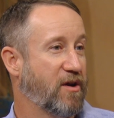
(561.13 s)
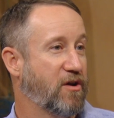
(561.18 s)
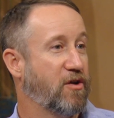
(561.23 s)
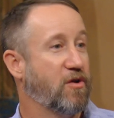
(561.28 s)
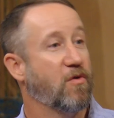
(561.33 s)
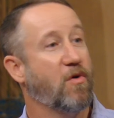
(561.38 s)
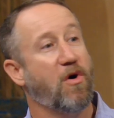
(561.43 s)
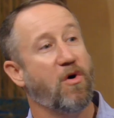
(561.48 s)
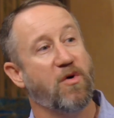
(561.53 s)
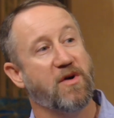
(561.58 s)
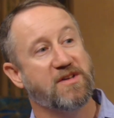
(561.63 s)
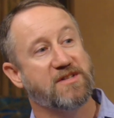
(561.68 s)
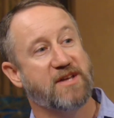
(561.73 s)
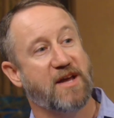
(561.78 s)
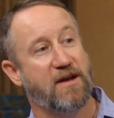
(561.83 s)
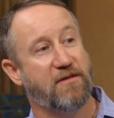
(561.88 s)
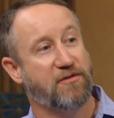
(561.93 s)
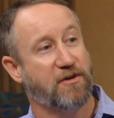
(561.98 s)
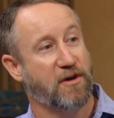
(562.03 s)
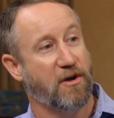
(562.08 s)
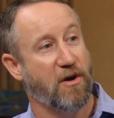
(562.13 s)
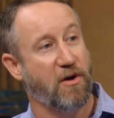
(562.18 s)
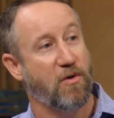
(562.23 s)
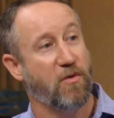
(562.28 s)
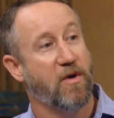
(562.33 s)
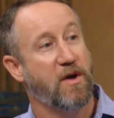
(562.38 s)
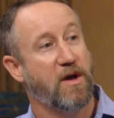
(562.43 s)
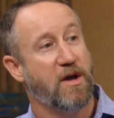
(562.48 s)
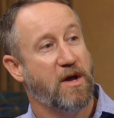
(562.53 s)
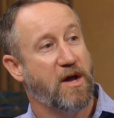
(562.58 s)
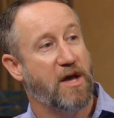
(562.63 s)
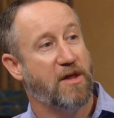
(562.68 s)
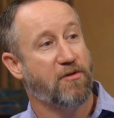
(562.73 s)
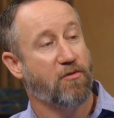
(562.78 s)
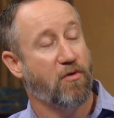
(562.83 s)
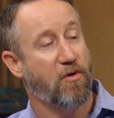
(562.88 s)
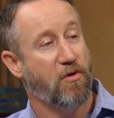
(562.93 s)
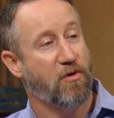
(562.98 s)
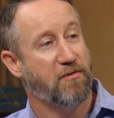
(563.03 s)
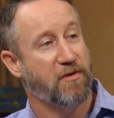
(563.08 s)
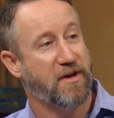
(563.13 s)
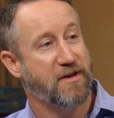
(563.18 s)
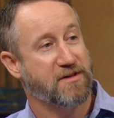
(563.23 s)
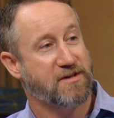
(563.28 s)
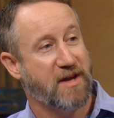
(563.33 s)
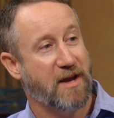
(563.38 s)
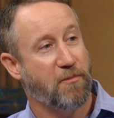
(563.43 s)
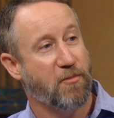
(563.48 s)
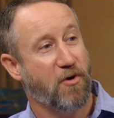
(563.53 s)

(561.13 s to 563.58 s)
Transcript: Do you always have to go in the role of landscape